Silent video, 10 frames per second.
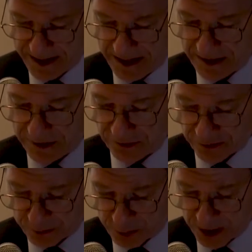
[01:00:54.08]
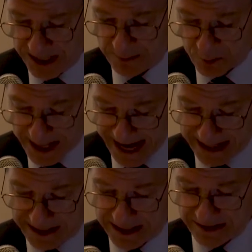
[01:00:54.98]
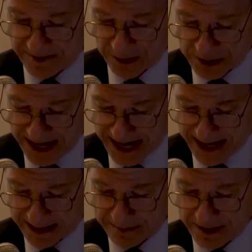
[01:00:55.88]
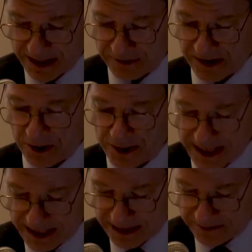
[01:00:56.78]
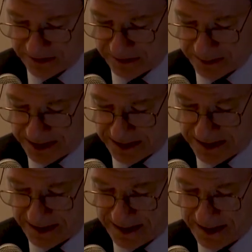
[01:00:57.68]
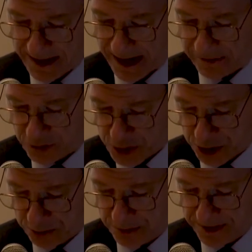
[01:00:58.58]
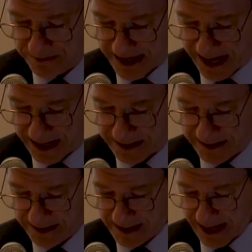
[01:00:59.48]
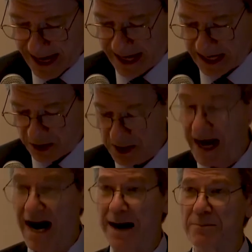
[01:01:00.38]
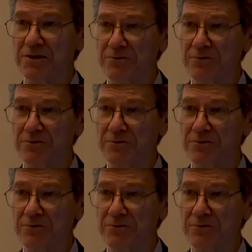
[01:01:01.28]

The supreme reality of our time is our indivisibility as children of God and our common